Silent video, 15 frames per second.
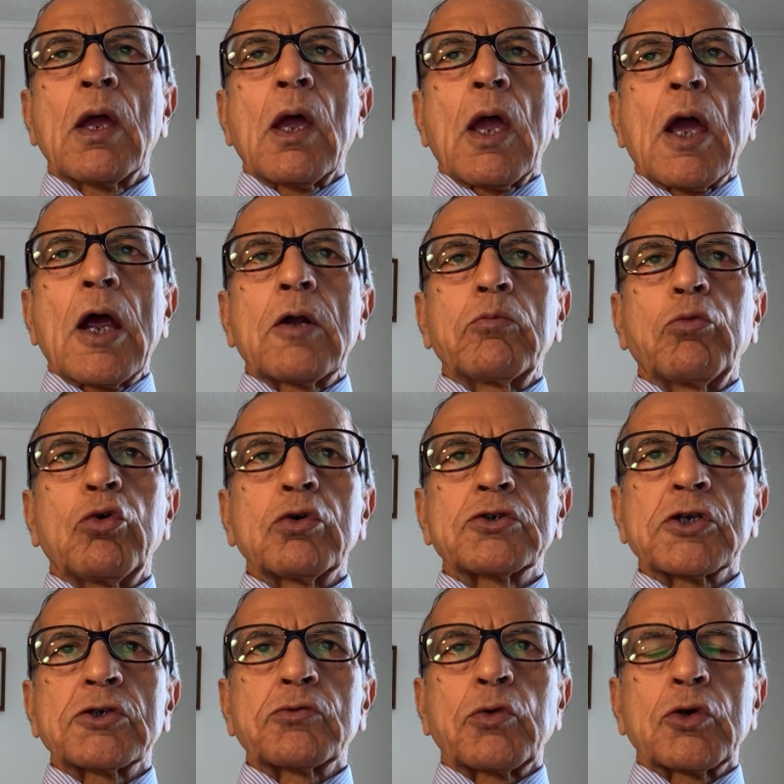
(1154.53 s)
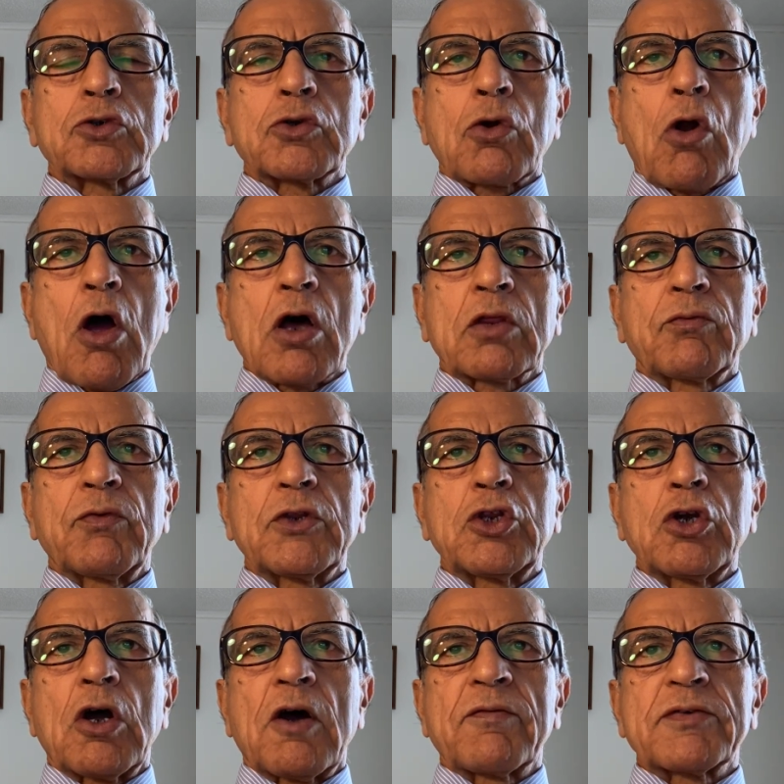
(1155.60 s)
"And Moses was wroth with
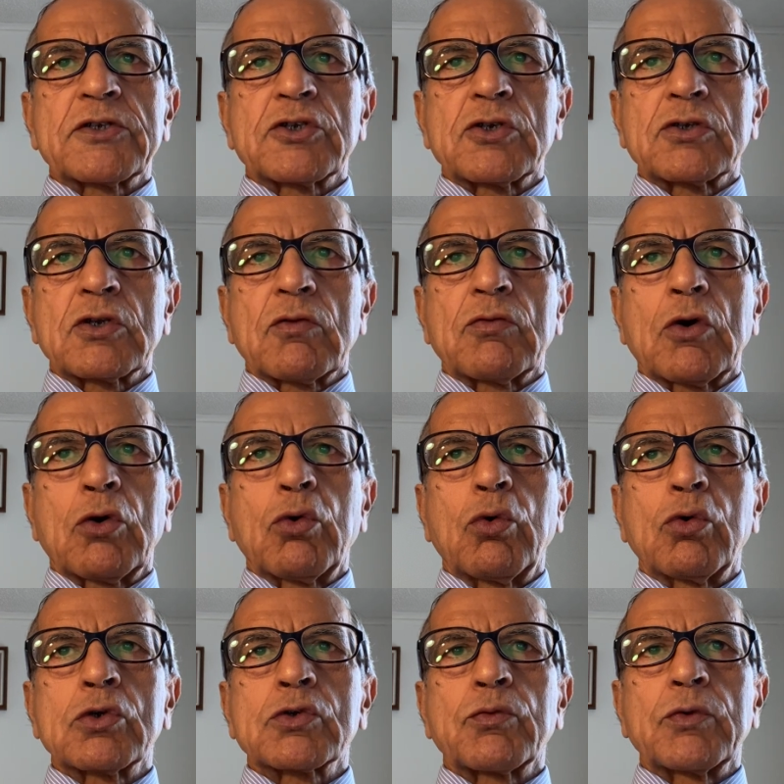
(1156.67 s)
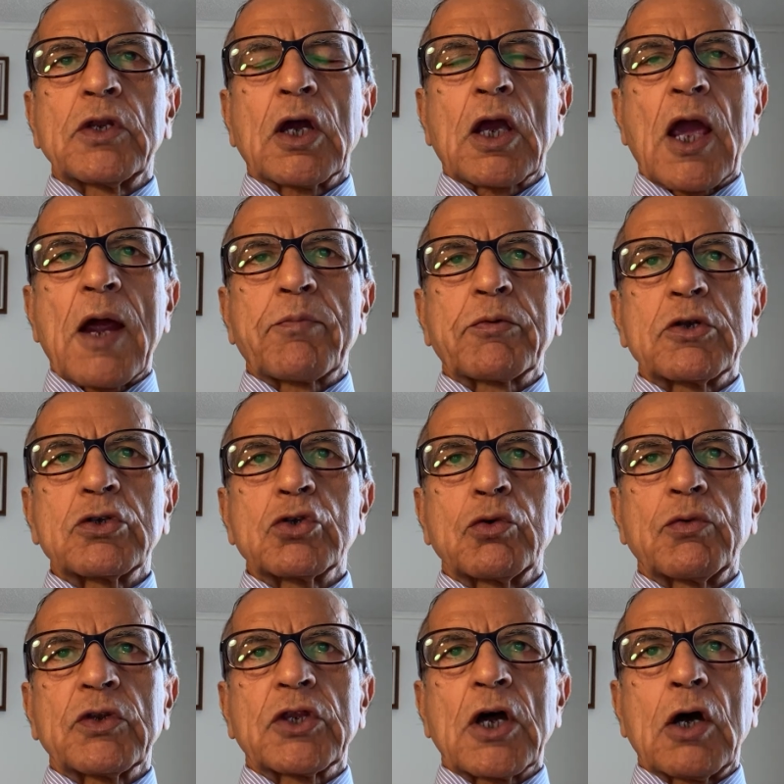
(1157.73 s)
the officers of the host, with the captains
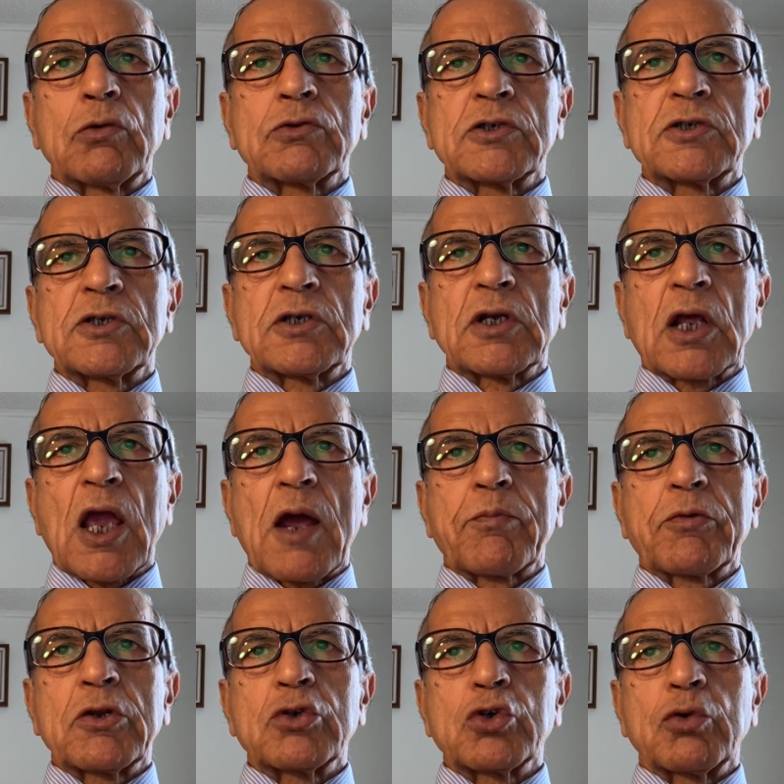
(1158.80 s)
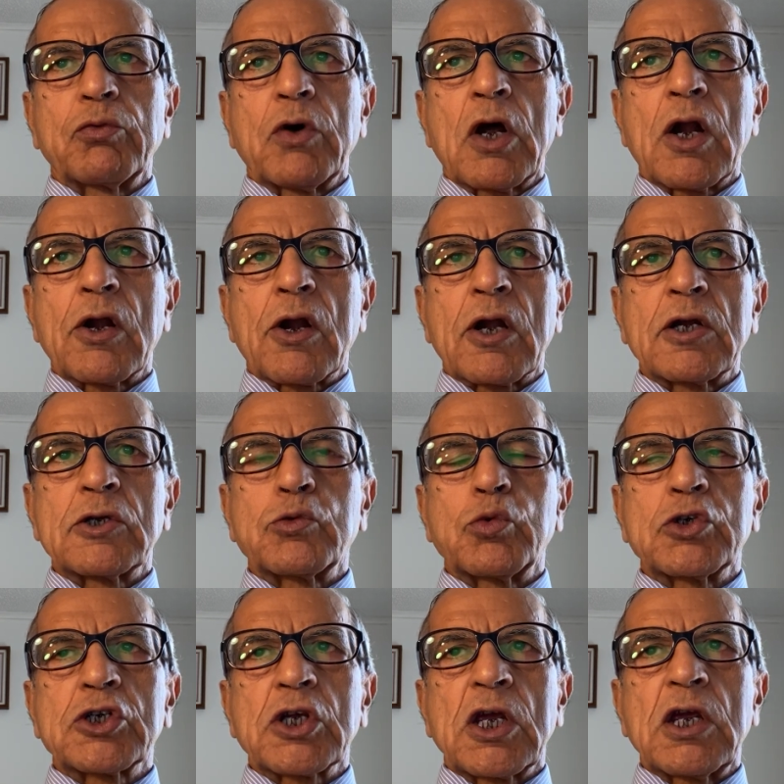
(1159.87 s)
over thousands and captains over hundreds,
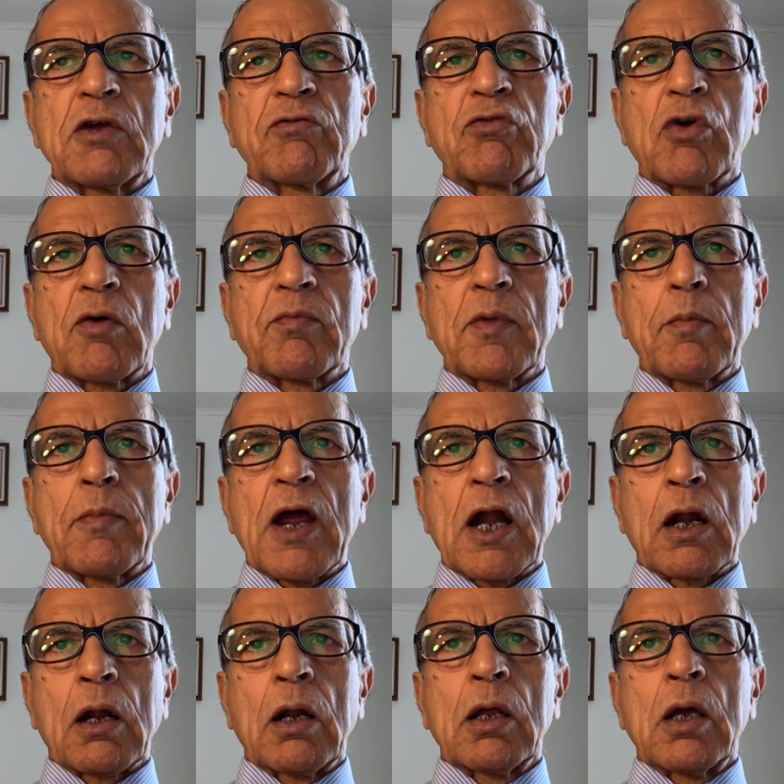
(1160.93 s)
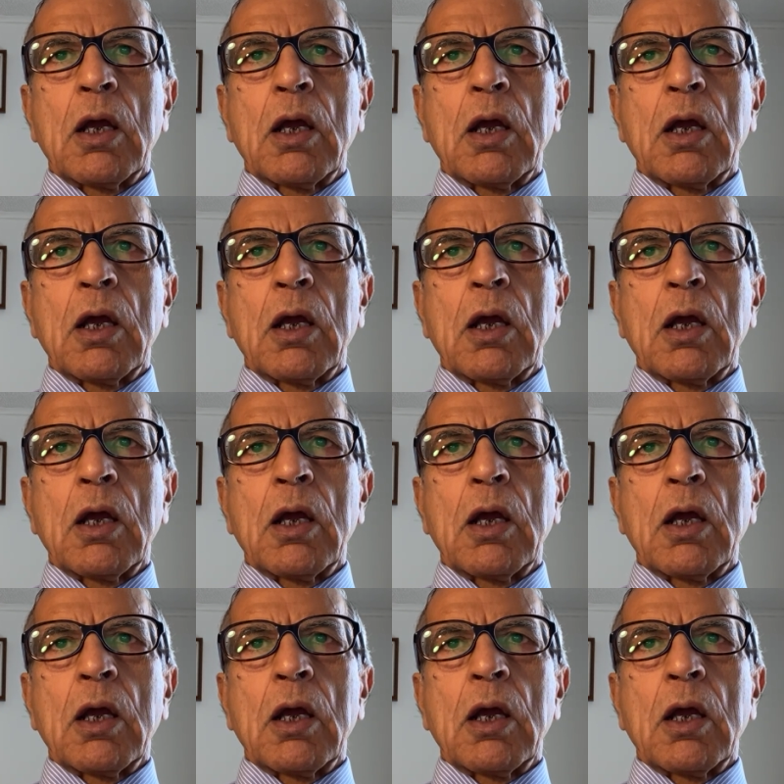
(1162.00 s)
which came from the battle.